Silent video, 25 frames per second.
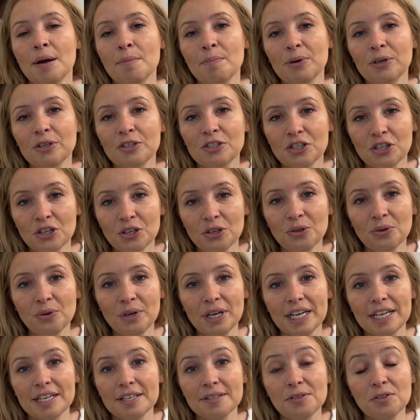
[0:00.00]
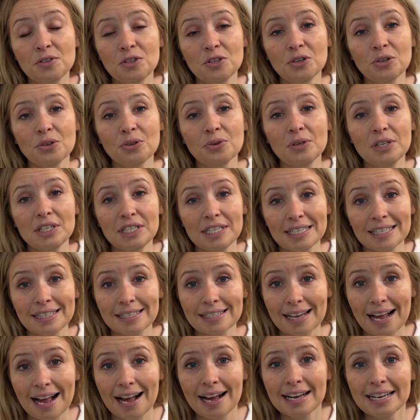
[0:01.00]
number two is to
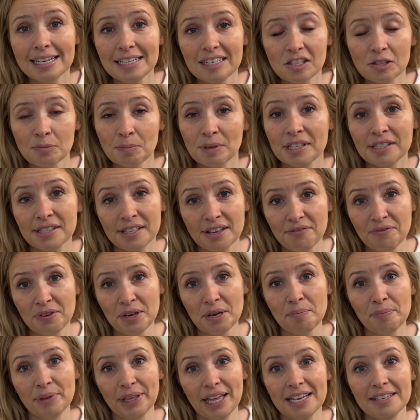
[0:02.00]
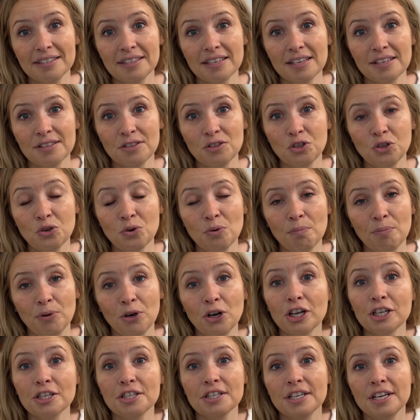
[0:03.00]
design specific places to
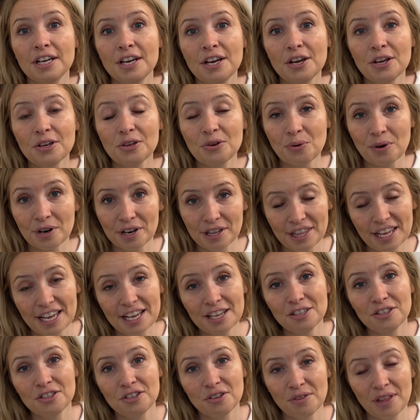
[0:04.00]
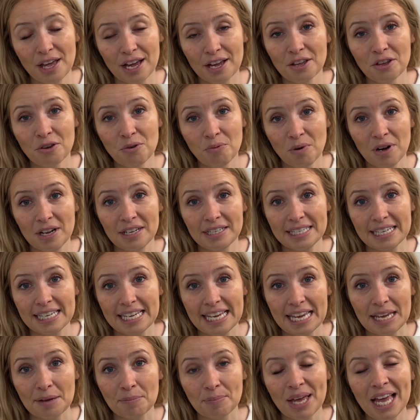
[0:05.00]
put your things you, that you want to
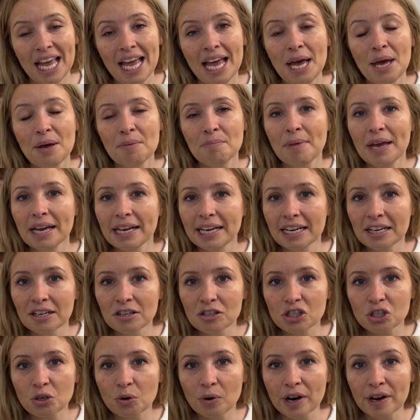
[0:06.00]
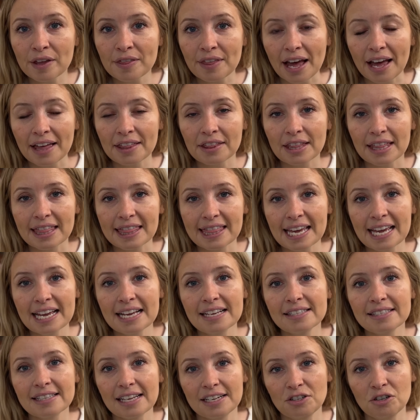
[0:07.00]
keep making sure that the
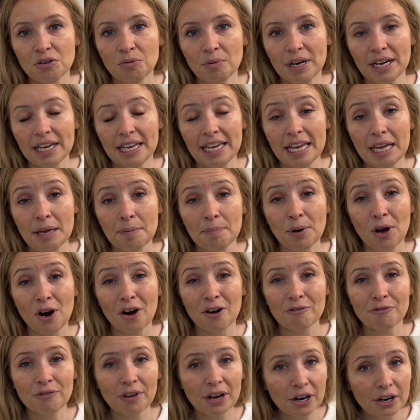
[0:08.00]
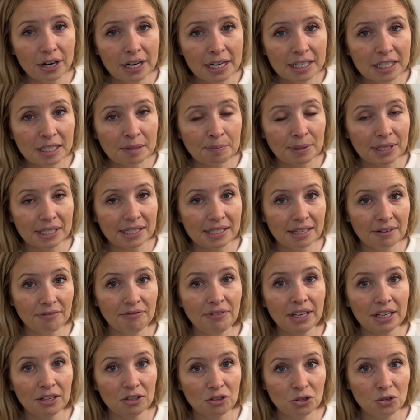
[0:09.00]
things that you want to keep are very
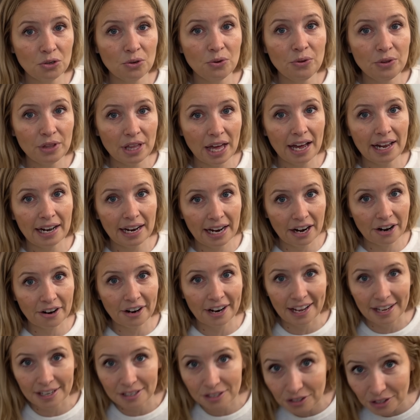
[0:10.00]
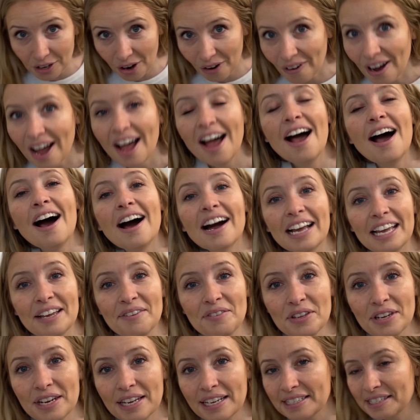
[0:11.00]
specific to that area. So I'll
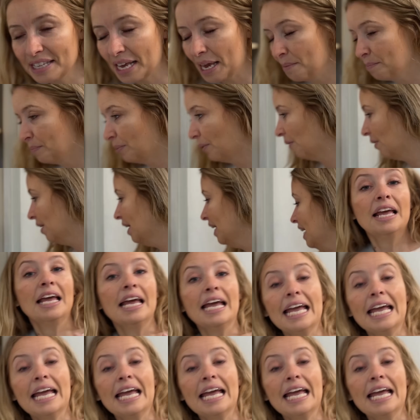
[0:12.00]
give you an example.